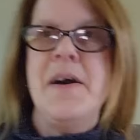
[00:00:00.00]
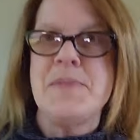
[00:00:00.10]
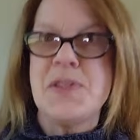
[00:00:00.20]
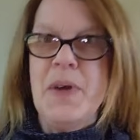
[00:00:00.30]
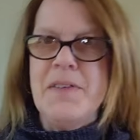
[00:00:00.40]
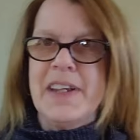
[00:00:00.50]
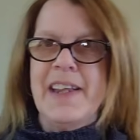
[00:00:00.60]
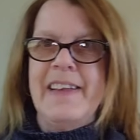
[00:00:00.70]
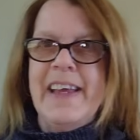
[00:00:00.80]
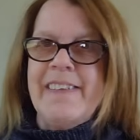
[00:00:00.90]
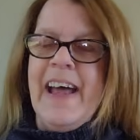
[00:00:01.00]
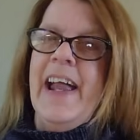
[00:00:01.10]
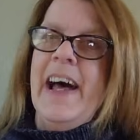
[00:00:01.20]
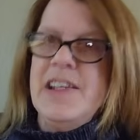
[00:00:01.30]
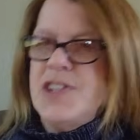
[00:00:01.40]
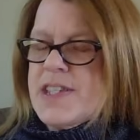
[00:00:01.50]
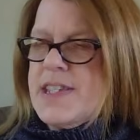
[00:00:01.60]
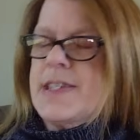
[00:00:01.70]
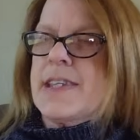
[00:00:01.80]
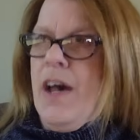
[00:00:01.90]
So I really like that. I just
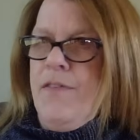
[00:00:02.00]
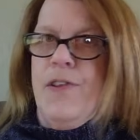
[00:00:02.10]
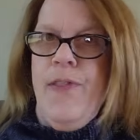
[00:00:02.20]
discovered